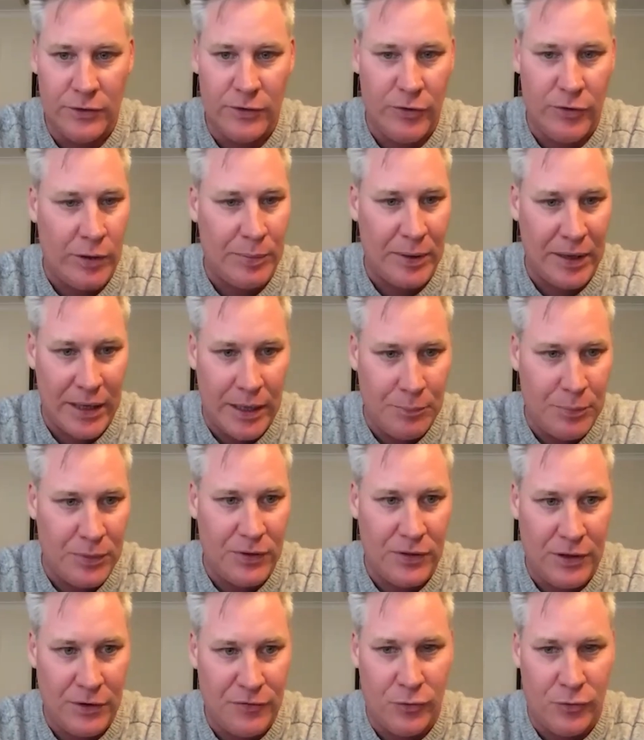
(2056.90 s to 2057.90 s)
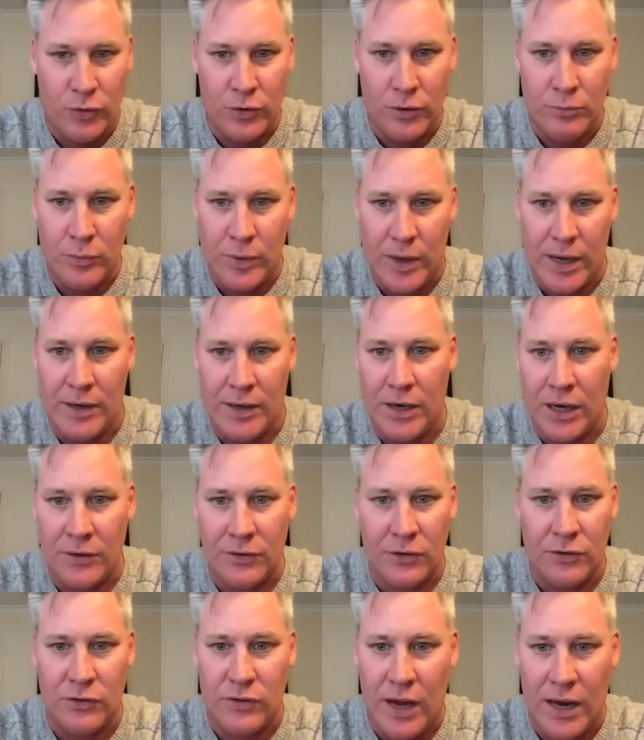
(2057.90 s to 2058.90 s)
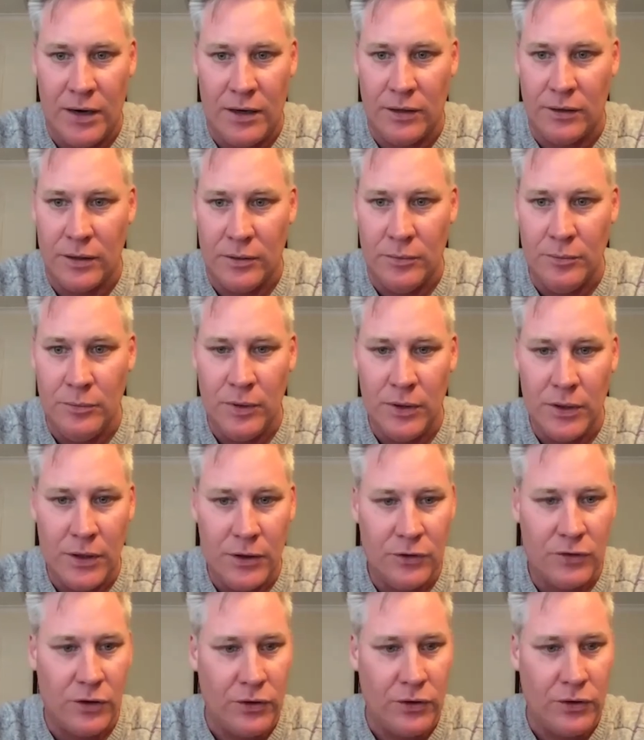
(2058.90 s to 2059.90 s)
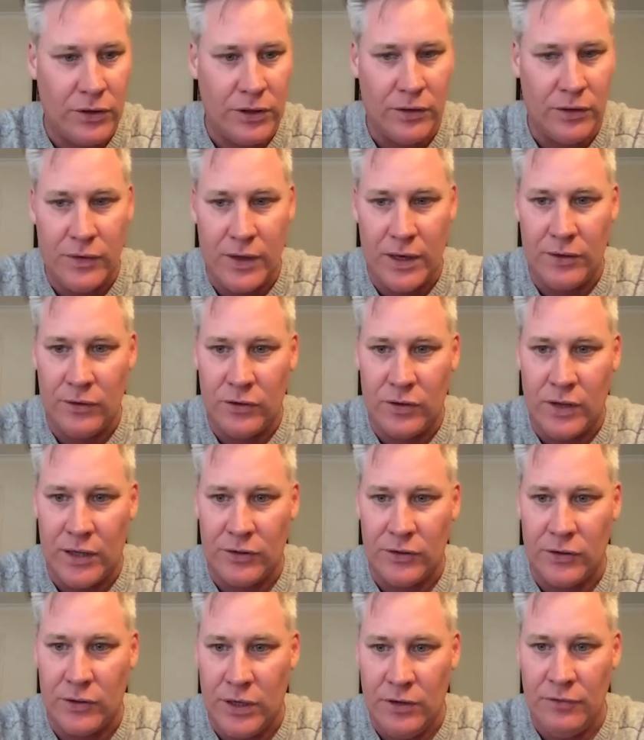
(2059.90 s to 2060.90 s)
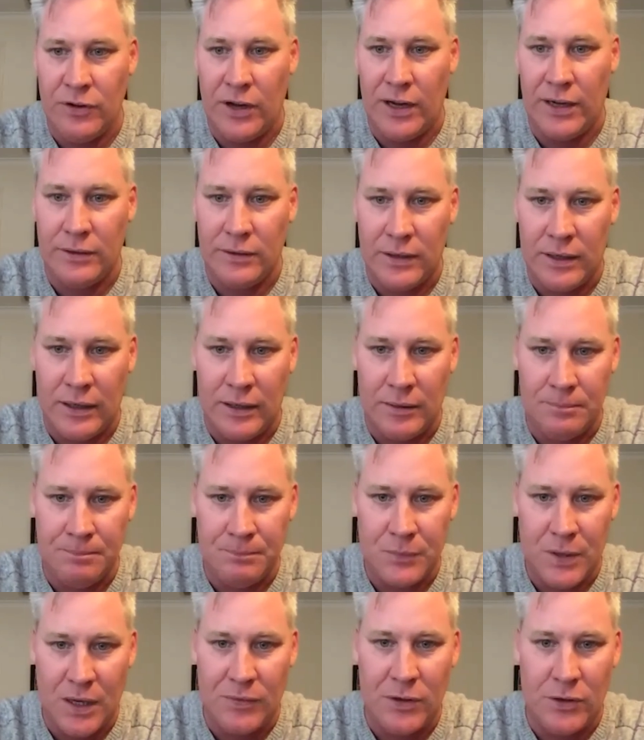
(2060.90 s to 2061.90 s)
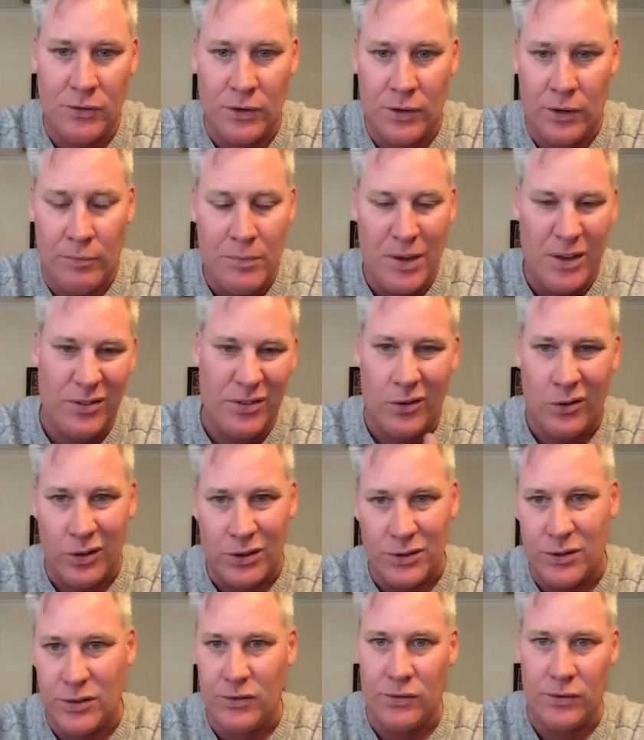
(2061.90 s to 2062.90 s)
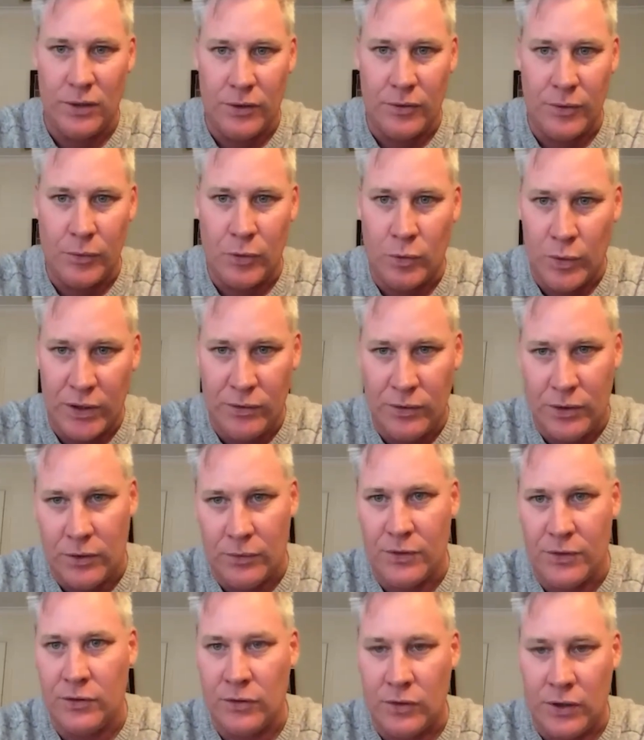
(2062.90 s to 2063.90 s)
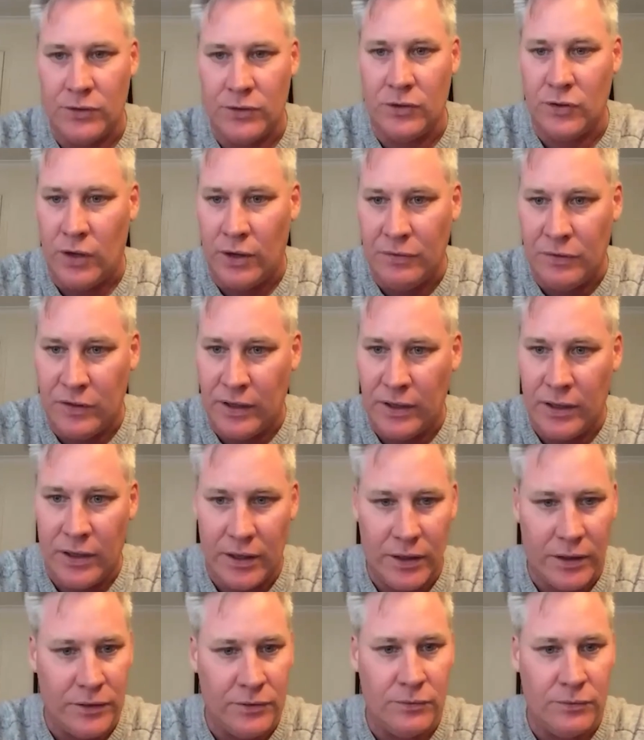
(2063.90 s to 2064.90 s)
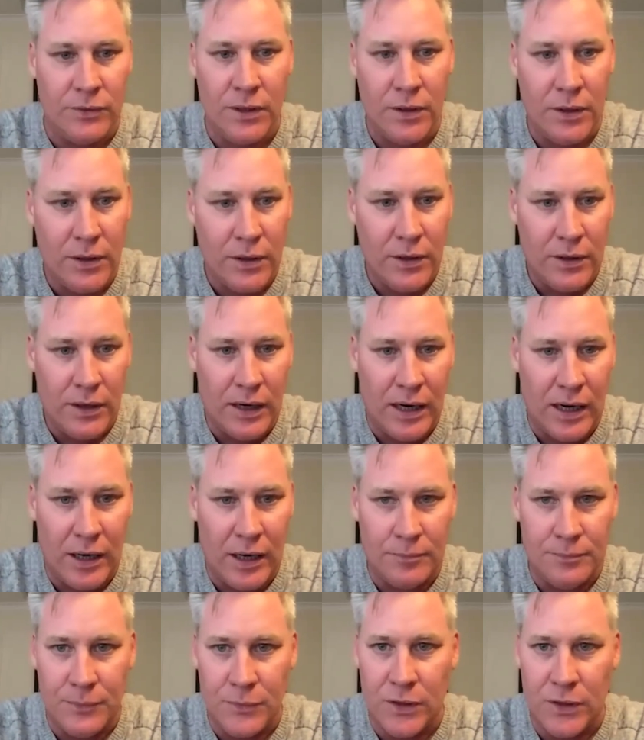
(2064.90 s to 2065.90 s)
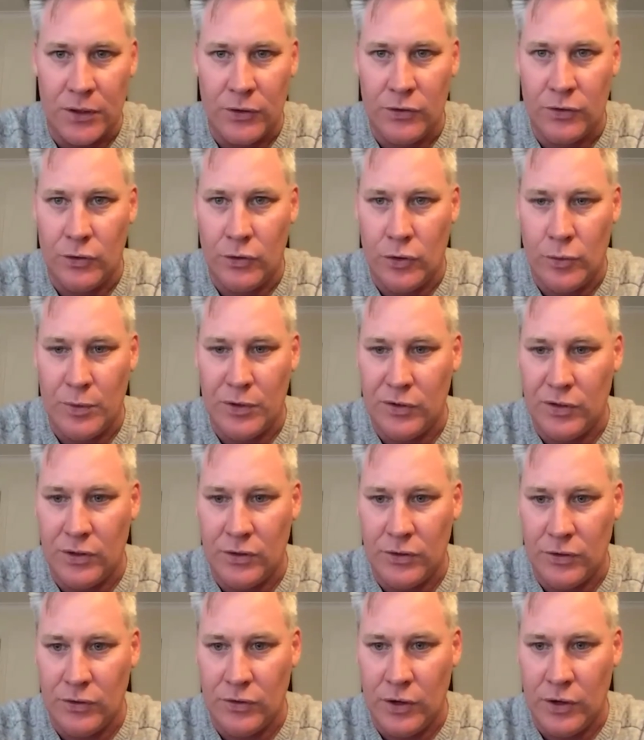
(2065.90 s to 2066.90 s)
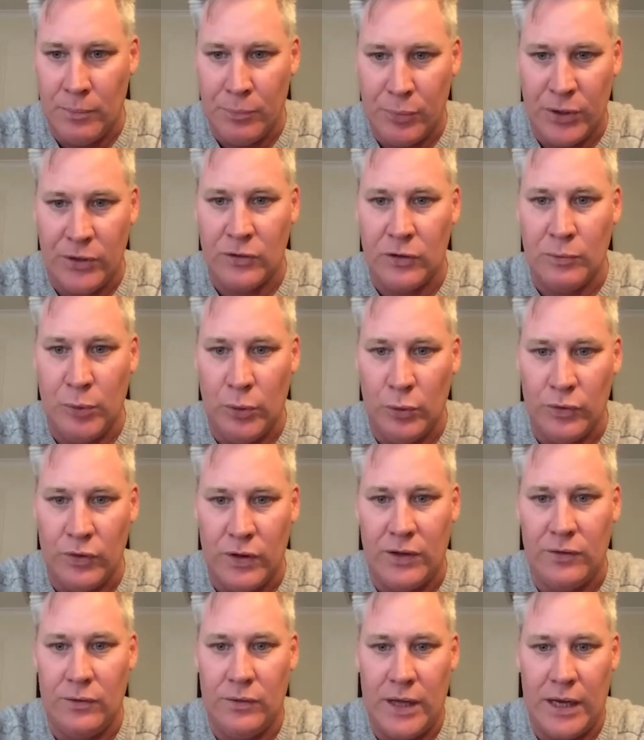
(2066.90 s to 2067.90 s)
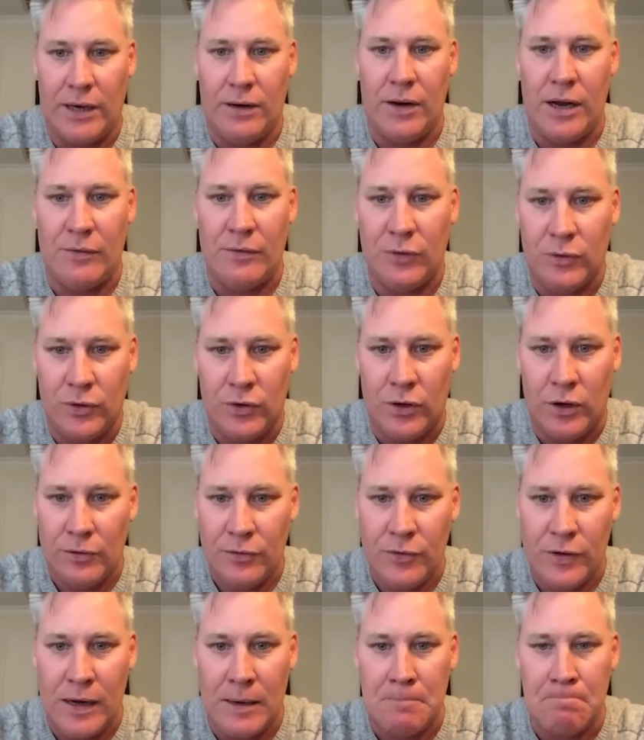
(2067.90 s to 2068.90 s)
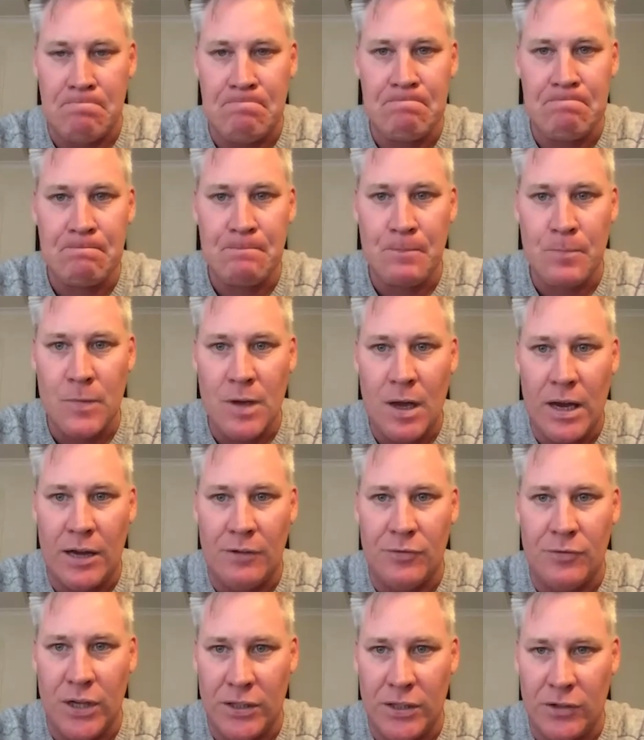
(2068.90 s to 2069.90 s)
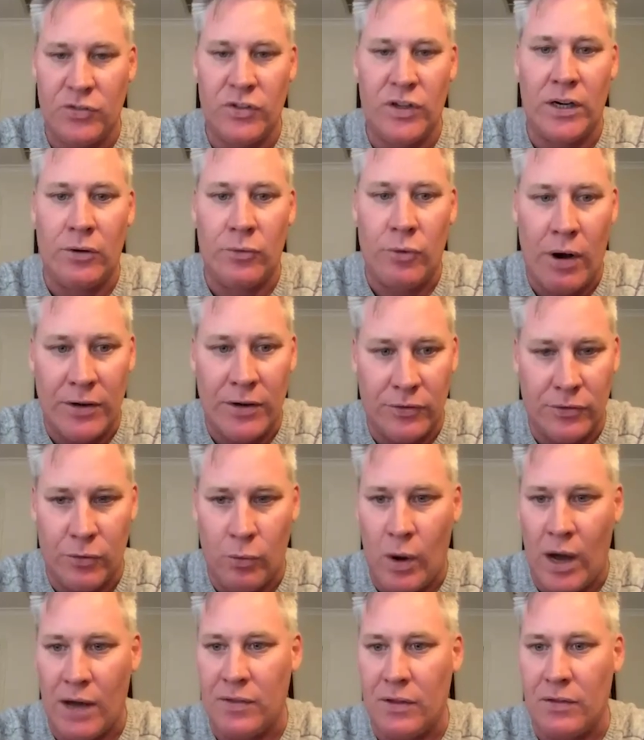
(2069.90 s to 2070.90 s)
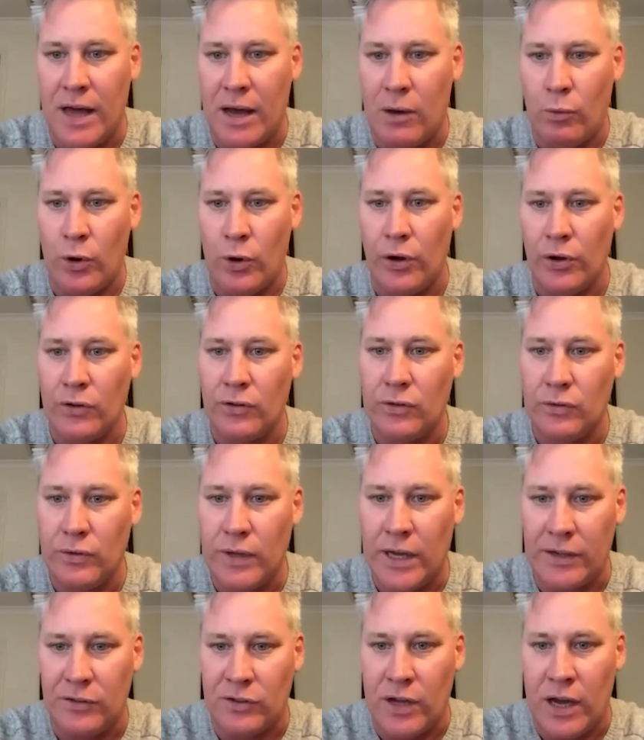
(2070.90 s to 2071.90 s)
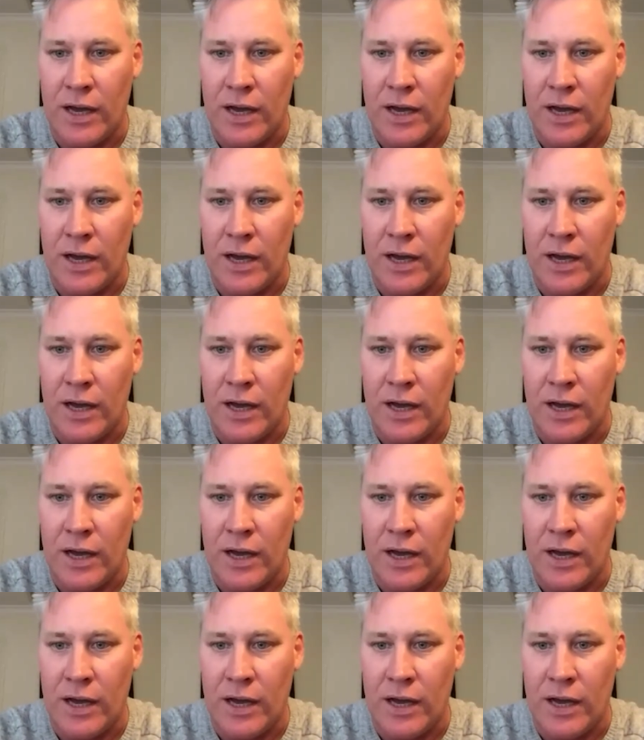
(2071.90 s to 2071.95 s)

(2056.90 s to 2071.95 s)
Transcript: developing empathy for them and understanding them, so you can then start to innovate. Um, and there's, you know, methodologies, you know, that we, you know, things like design thinking and, um, you know, so human-centered design principles that that have kind of um, have accelerated the way that that works at